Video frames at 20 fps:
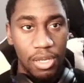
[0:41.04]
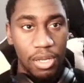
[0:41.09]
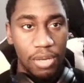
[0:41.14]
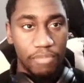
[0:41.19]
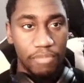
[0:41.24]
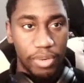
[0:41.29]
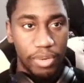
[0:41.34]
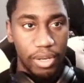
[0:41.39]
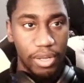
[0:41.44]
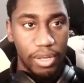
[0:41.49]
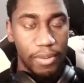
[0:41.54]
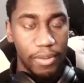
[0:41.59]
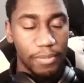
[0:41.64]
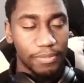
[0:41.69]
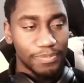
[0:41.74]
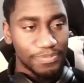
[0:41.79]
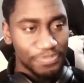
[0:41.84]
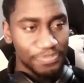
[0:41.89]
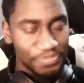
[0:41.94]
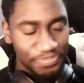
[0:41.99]
but
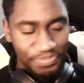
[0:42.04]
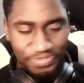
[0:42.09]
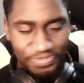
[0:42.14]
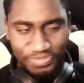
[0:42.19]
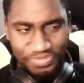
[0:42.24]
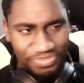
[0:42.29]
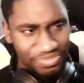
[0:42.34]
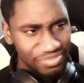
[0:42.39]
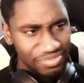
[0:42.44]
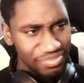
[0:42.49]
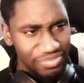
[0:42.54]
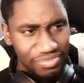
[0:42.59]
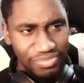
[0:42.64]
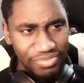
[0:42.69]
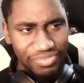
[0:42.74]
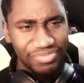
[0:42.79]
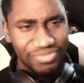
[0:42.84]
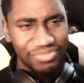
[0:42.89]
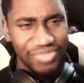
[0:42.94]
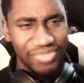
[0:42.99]

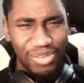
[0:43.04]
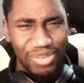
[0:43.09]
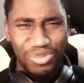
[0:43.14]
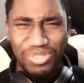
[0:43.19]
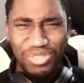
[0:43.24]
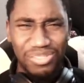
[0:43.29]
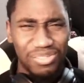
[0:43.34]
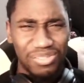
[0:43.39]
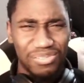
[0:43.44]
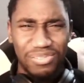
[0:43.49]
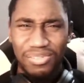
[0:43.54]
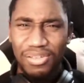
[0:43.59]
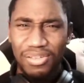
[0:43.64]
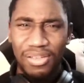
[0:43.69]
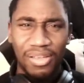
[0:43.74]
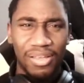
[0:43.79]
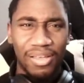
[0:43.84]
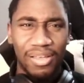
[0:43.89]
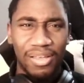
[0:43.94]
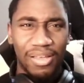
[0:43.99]
it was
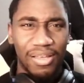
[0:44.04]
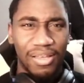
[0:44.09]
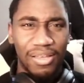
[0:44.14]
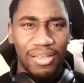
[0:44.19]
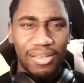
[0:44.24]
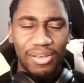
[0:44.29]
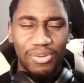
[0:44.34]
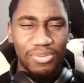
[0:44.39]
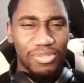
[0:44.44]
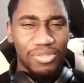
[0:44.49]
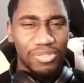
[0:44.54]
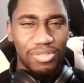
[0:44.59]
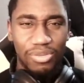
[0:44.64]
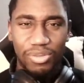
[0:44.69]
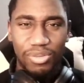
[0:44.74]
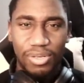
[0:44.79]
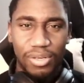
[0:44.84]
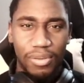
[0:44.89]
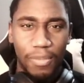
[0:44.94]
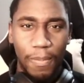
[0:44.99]
it was so
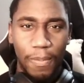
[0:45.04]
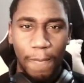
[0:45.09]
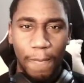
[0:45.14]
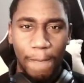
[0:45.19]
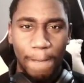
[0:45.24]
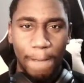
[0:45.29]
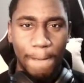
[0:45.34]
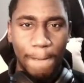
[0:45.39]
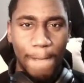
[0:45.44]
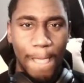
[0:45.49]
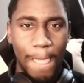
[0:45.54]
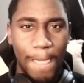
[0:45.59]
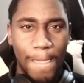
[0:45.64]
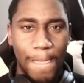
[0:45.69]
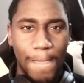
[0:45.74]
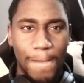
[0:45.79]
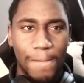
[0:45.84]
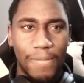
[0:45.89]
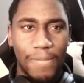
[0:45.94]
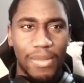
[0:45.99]
good.
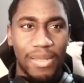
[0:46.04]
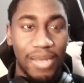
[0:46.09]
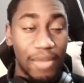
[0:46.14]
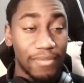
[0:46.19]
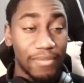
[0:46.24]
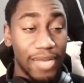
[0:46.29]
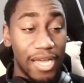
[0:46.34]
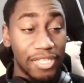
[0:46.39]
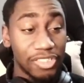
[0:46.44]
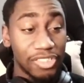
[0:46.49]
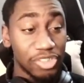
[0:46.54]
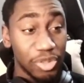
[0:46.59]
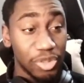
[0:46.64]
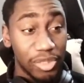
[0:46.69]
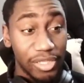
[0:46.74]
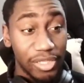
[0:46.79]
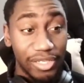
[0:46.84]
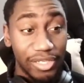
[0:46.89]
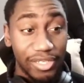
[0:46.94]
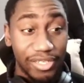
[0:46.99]
And I'm not
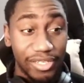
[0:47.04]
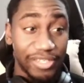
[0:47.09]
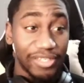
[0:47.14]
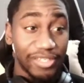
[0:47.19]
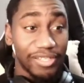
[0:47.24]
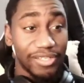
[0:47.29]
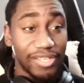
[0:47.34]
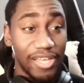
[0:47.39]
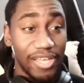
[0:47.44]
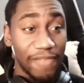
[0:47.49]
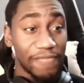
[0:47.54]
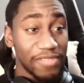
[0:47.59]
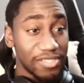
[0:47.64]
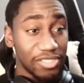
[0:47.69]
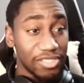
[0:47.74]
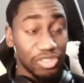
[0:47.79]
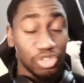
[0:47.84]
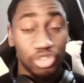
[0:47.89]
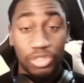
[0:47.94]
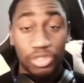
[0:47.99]
sure if it's
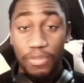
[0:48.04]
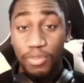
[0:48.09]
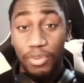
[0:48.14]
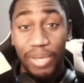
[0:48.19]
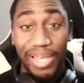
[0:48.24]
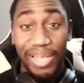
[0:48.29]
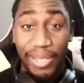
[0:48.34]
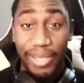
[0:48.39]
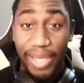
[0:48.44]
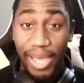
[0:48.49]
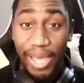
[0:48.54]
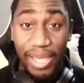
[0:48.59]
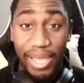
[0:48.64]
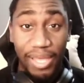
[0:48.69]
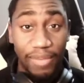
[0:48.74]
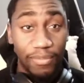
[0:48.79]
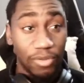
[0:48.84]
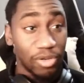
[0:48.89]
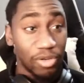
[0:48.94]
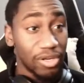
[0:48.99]
a AAA
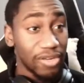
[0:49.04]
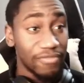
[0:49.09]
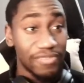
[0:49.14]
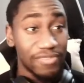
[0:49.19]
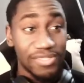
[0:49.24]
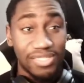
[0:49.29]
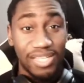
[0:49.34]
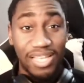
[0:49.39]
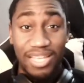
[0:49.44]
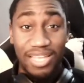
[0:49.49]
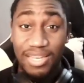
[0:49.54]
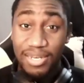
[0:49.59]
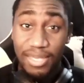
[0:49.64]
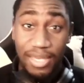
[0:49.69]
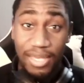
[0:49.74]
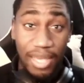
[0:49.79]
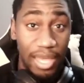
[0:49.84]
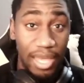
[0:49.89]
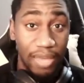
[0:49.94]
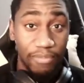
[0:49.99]
game or if it's an indie
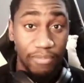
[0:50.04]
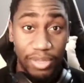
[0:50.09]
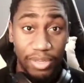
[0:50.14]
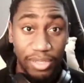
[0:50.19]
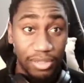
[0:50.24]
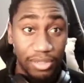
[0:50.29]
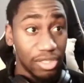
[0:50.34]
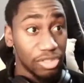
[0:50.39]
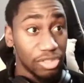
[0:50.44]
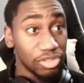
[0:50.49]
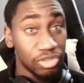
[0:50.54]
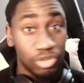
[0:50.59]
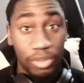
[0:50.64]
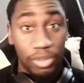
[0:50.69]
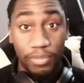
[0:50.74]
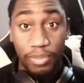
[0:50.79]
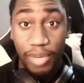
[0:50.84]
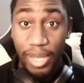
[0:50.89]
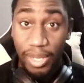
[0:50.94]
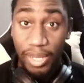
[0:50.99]
game, but it looks
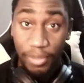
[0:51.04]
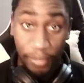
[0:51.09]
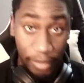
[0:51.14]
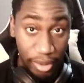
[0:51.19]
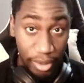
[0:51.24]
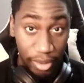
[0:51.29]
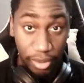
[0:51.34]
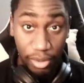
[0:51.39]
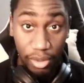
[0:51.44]
AAA to me.